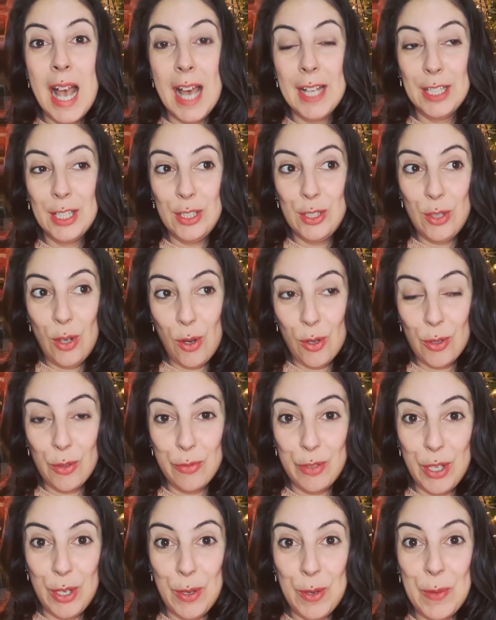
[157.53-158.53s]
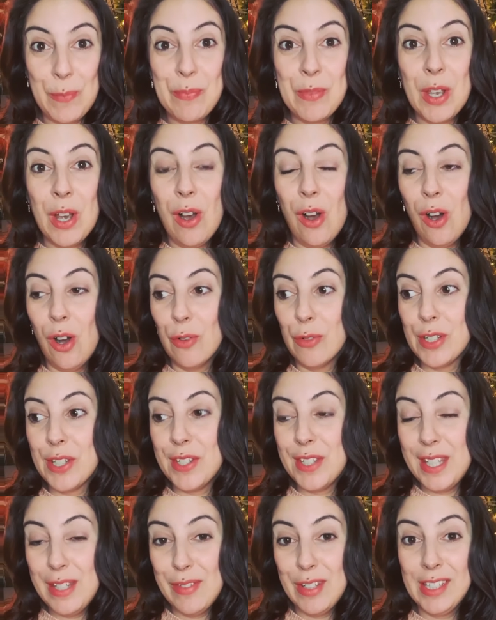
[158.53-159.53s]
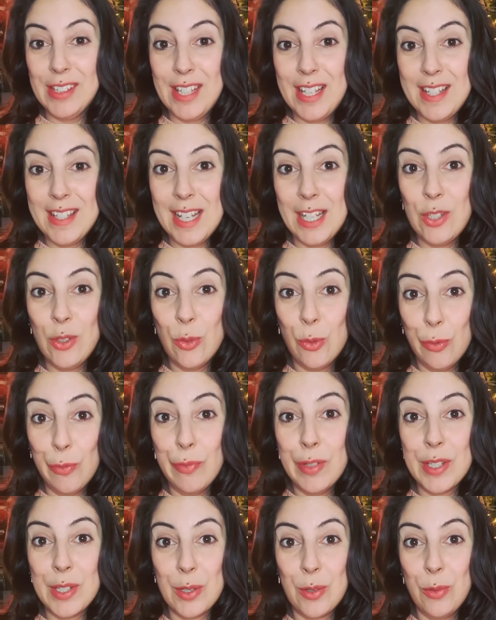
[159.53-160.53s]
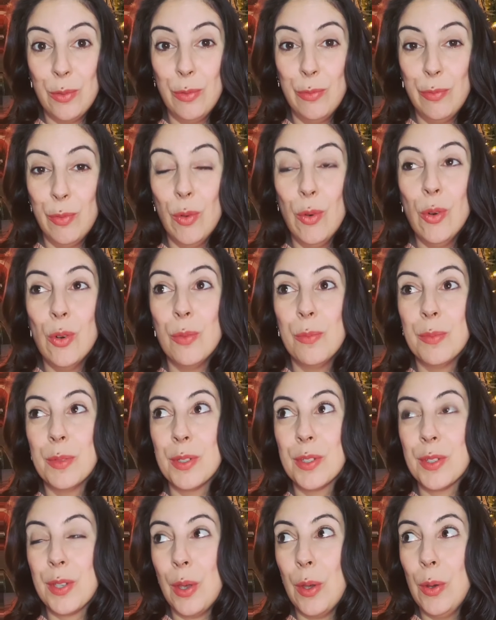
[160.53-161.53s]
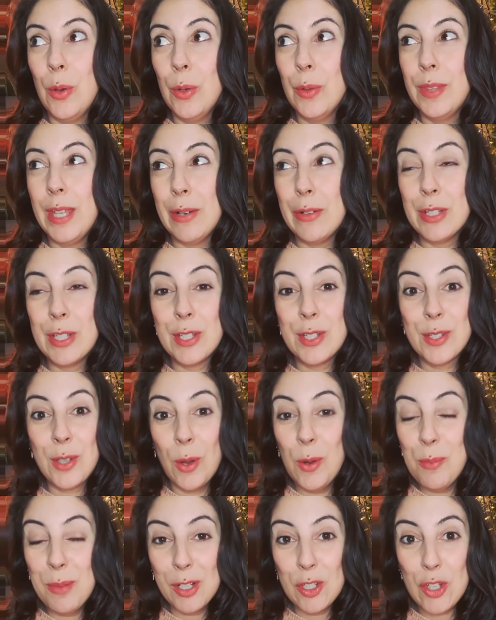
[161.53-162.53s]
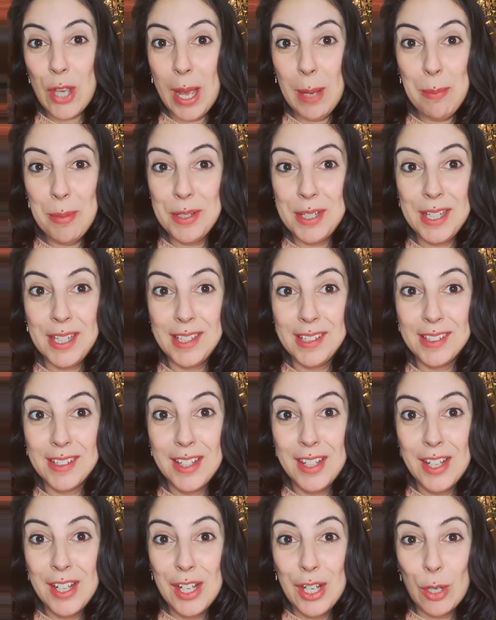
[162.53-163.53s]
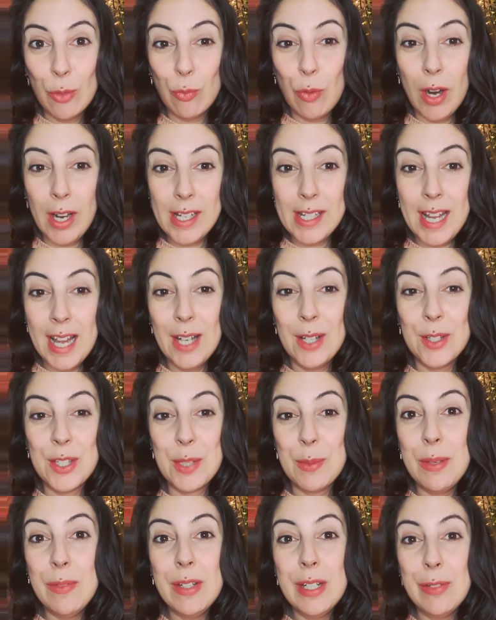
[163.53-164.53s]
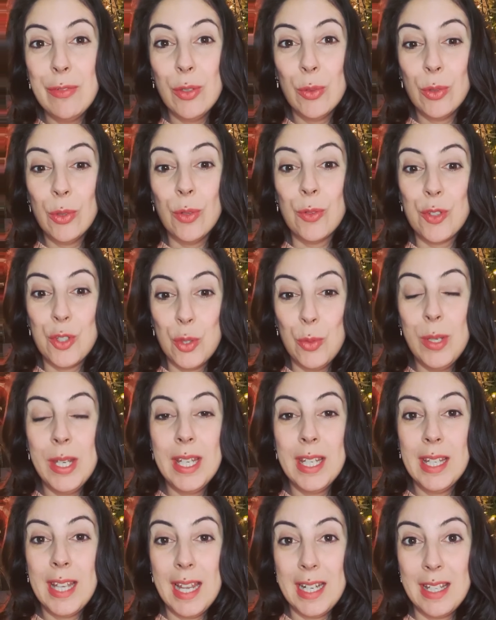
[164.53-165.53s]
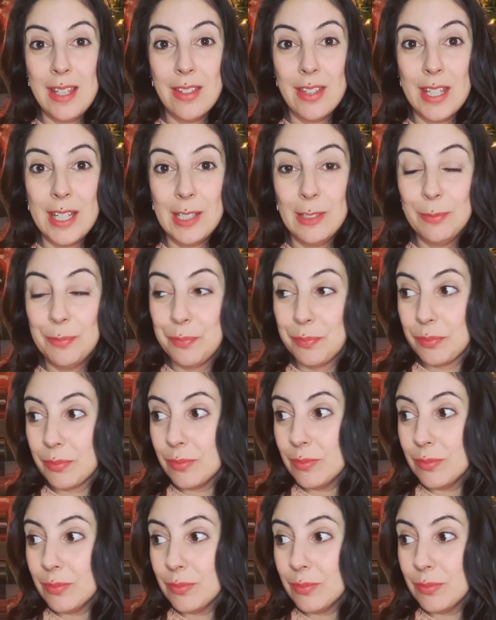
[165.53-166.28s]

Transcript: and a lot of you are receiving these in your physical form. So, there is so much happening right now. So, even if you're not doing anything,